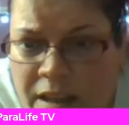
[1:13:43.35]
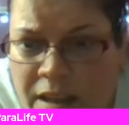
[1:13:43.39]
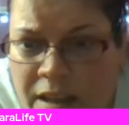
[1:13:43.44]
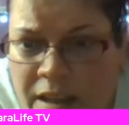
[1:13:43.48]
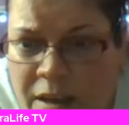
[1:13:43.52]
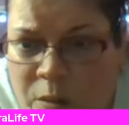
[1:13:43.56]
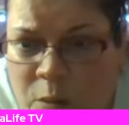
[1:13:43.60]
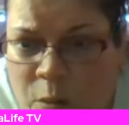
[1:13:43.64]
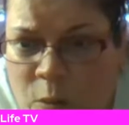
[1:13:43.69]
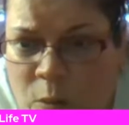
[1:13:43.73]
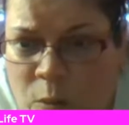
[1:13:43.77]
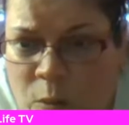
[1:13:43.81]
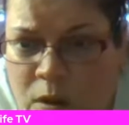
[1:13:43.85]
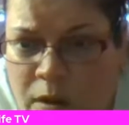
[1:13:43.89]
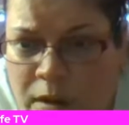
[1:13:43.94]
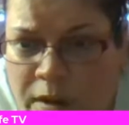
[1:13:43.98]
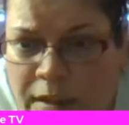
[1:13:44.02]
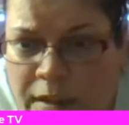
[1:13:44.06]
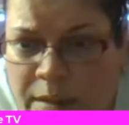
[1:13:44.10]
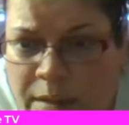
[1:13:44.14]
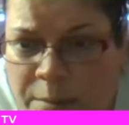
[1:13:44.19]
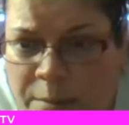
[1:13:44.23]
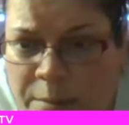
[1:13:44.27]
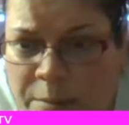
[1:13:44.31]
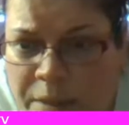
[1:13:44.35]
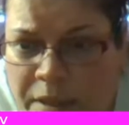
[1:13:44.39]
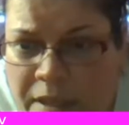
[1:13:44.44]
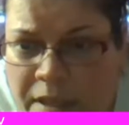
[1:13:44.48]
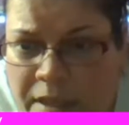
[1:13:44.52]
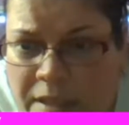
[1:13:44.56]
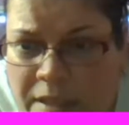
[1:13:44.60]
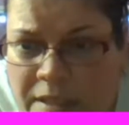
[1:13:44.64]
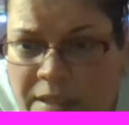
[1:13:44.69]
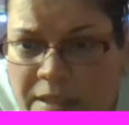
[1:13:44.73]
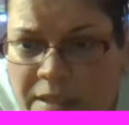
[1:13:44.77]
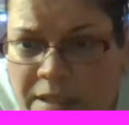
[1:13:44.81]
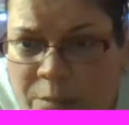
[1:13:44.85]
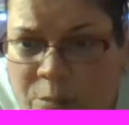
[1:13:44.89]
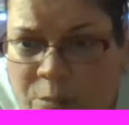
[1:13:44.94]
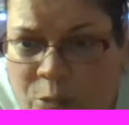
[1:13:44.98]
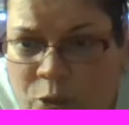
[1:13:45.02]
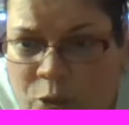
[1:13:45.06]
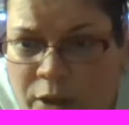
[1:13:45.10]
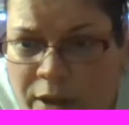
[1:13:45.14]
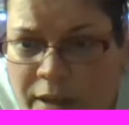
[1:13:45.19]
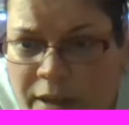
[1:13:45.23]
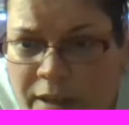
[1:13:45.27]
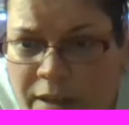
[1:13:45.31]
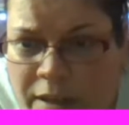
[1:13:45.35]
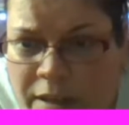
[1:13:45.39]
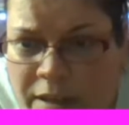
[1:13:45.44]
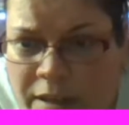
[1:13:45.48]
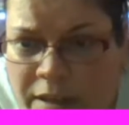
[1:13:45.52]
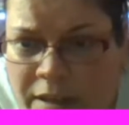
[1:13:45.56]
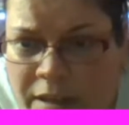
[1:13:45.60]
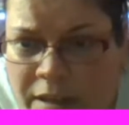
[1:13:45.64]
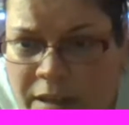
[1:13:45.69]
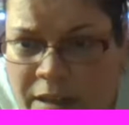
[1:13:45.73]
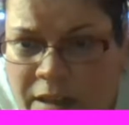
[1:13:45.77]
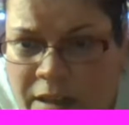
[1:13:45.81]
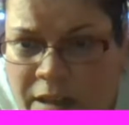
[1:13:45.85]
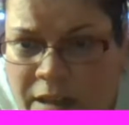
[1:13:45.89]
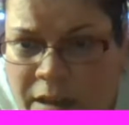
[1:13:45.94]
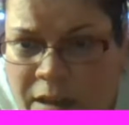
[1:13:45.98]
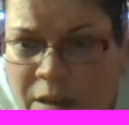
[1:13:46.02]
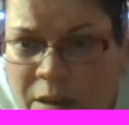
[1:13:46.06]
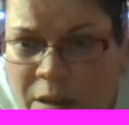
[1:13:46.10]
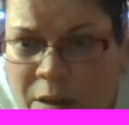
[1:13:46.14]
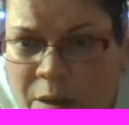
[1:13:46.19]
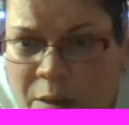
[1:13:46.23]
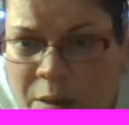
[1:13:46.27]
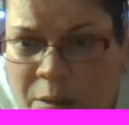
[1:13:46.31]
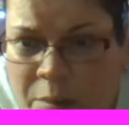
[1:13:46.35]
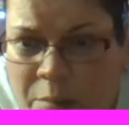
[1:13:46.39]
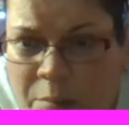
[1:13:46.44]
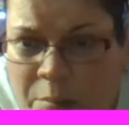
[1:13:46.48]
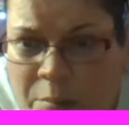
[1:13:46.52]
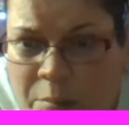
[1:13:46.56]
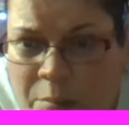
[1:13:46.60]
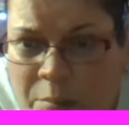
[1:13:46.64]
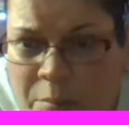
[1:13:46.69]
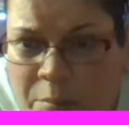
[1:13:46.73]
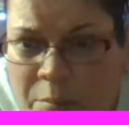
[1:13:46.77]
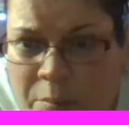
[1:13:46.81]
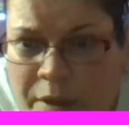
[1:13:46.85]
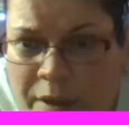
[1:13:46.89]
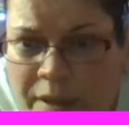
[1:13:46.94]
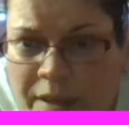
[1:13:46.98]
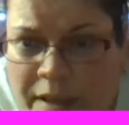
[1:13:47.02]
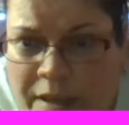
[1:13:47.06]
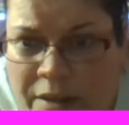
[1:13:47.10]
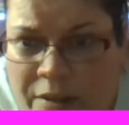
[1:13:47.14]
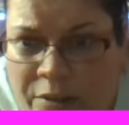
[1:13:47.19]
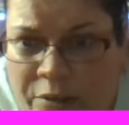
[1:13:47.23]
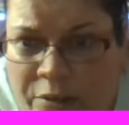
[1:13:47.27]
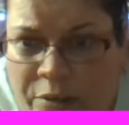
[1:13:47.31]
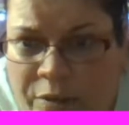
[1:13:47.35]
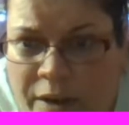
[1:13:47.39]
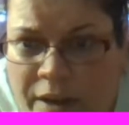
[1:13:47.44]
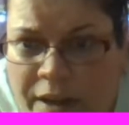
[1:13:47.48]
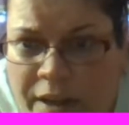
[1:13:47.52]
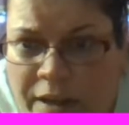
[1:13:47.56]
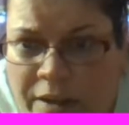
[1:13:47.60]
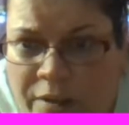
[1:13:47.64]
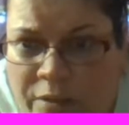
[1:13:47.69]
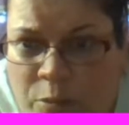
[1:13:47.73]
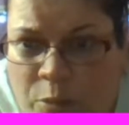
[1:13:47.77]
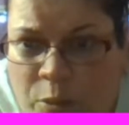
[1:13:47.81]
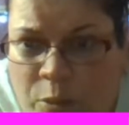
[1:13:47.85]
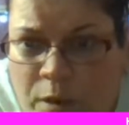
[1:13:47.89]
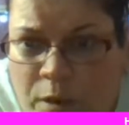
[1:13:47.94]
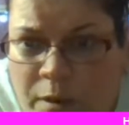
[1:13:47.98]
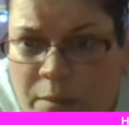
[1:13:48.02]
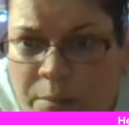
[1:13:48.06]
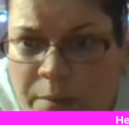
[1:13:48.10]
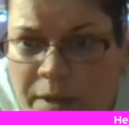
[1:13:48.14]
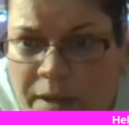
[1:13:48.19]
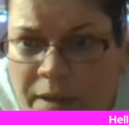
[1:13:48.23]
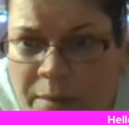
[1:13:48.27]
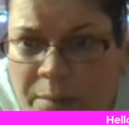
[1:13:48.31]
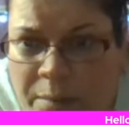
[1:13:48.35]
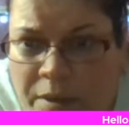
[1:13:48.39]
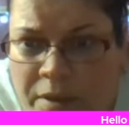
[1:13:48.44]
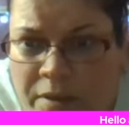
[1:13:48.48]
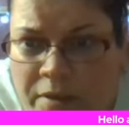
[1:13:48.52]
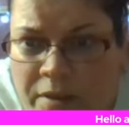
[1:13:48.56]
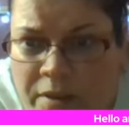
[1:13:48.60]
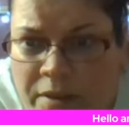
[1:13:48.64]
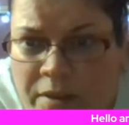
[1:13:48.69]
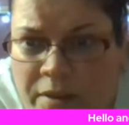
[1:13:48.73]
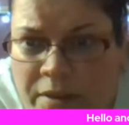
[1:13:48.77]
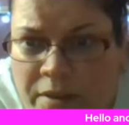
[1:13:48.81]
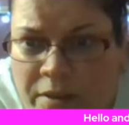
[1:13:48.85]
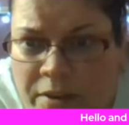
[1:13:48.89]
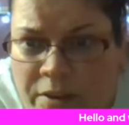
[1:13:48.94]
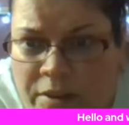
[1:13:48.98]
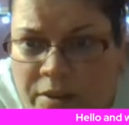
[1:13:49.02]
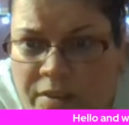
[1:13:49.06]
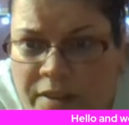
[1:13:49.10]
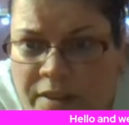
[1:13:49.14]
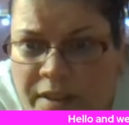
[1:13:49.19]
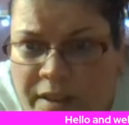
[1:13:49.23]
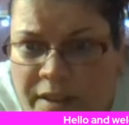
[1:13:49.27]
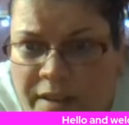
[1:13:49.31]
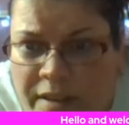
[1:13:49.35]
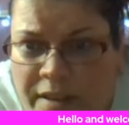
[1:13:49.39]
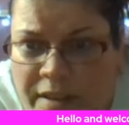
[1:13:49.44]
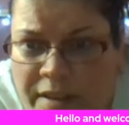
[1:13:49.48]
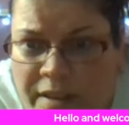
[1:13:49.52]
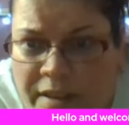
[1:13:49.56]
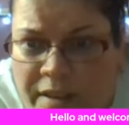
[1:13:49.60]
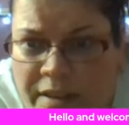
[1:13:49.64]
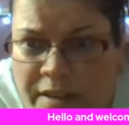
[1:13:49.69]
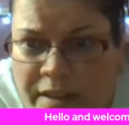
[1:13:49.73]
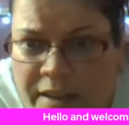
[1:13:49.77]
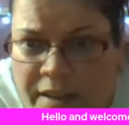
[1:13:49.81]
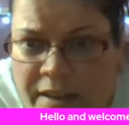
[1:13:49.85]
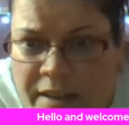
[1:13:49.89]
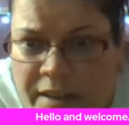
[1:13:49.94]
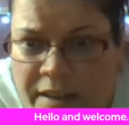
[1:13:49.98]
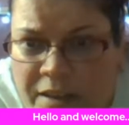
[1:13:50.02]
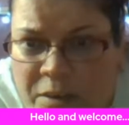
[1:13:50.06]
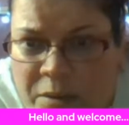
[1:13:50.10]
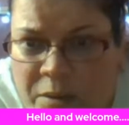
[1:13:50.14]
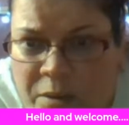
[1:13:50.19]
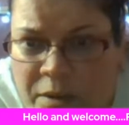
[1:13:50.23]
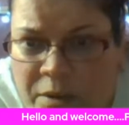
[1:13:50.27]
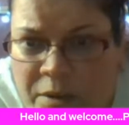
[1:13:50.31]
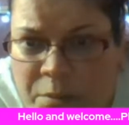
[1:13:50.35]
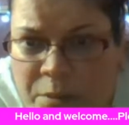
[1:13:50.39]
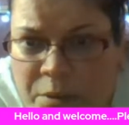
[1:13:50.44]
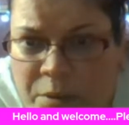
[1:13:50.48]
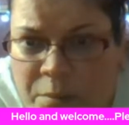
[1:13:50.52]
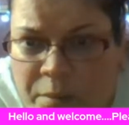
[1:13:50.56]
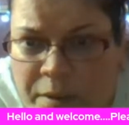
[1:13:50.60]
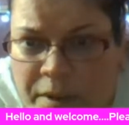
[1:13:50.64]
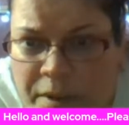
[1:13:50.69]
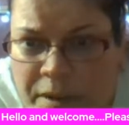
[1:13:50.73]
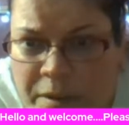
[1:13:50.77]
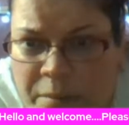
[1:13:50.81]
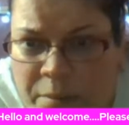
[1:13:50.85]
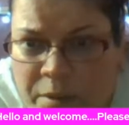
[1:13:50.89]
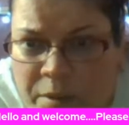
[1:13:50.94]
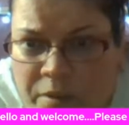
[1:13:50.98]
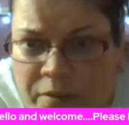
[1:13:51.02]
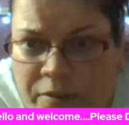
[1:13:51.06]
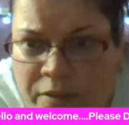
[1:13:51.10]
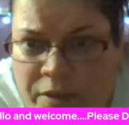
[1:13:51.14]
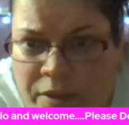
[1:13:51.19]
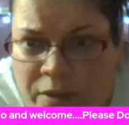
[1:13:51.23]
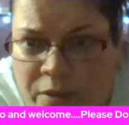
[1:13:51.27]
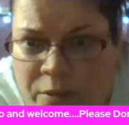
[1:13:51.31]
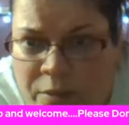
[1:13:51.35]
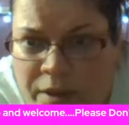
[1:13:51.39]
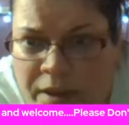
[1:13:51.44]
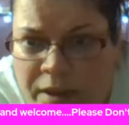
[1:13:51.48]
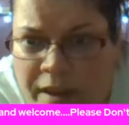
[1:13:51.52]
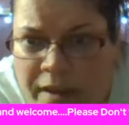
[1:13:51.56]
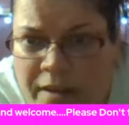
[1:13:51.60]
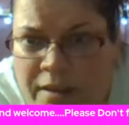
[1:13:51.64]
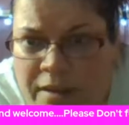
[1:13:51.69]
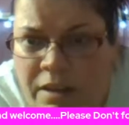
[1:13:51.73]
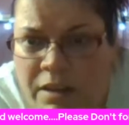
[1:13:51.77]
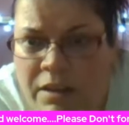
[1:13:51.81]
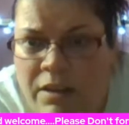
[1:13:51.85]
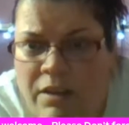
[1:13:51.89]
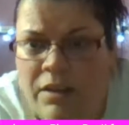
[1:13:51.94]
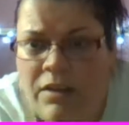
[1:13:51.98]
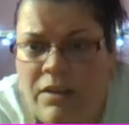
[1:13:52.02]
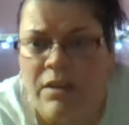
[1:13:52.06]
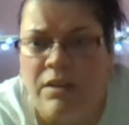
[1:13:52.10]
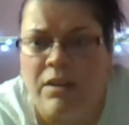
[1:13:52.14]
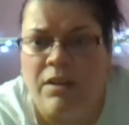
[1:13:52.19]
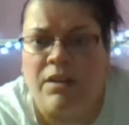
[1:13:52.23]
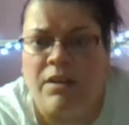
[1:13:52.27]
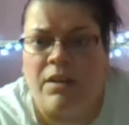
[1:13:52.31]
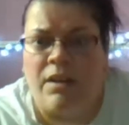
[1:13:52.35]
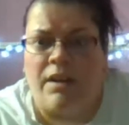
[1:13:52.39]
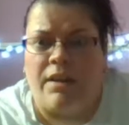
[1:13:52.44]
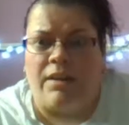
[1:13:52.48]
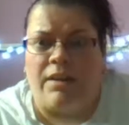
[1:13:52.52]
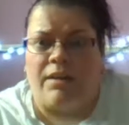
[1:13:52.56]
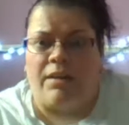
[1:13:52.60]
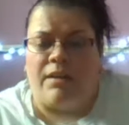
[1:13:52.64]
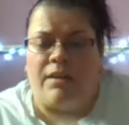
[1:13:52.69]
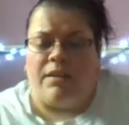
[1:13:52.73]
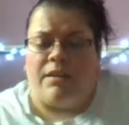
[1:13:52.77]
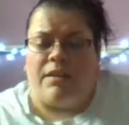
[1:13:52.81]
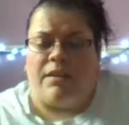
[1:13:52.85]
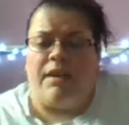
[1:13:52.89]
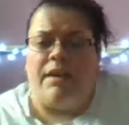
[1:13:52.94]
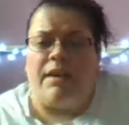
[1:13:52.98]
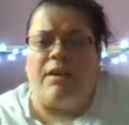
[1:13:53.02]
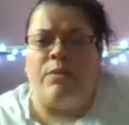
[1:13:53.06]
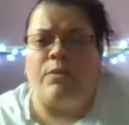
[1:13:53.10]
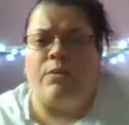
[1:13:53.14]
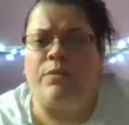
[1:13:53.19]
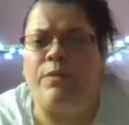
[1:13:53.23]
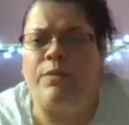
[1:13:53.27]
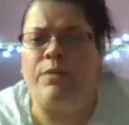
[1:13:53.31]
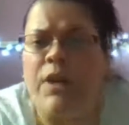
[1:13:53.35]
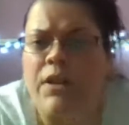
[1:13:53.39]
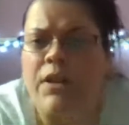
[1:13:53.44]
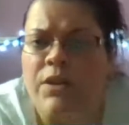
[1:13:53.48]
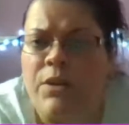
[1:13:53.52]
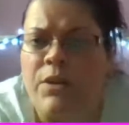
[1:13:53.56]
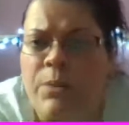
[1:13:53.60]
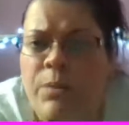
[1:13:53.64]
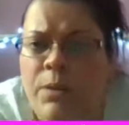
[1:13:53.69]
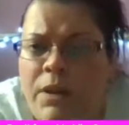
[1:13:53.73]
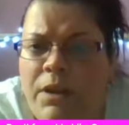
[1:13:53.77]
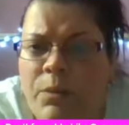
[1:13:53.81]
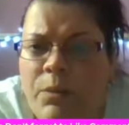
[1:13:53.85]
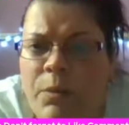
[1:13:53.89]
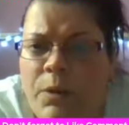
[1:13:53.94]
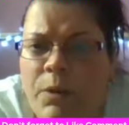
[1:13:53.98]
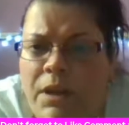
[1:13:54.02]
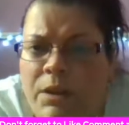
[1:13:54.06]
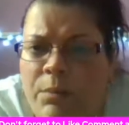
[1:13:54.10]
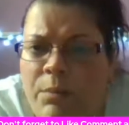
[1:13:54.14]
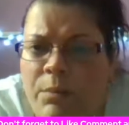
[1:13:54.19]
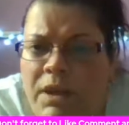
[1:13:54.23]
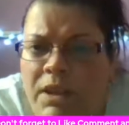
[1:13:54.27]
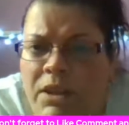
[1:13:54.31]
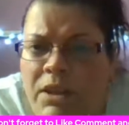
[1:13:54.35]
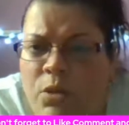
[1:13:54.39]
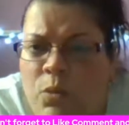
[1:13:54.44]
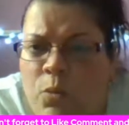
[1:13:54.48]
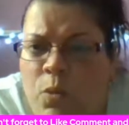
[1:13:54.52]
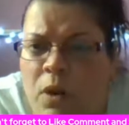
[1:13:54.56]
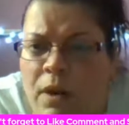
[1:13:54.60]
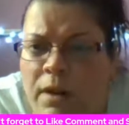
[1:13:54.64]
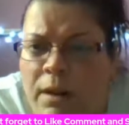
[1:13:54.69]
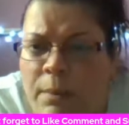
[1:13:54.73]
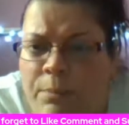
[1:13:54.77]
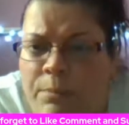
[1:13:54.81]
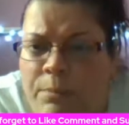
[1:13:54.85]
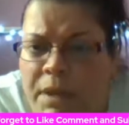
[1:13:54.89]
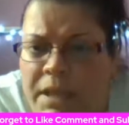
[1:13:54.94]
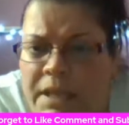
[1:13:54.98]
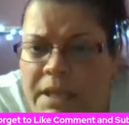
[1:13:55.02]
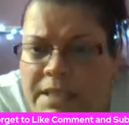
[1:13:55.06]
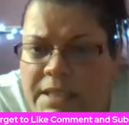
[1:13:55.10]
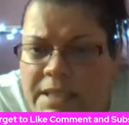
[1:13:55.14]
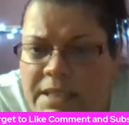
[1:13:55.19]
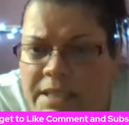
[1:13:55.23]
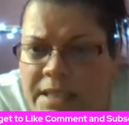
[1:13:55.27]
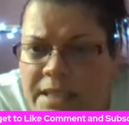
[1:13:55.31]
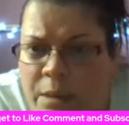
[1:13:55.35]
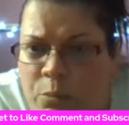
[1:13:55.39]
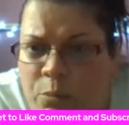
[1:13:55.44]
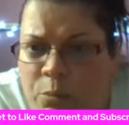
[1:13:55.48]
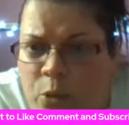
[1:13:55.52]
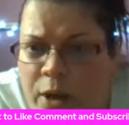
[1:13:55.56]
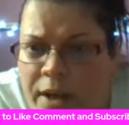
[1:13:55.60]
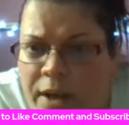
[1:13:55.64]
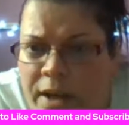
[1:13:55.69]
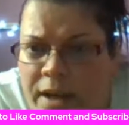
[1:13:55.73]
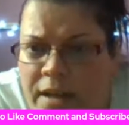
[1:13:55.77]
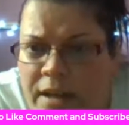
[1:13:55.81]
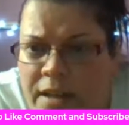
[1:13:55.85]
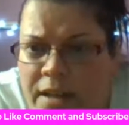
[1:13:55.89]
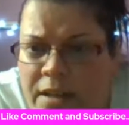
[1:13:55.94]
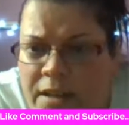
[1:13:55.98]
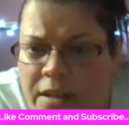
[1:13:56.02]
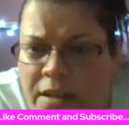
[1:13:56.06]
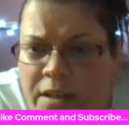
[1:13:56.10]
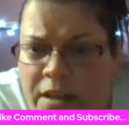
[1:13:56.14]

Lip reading: and want to be somewhere, but get afraid of what might be done or said and how it will make me feel react. I don't follow. What do you mean you want to be somewhere?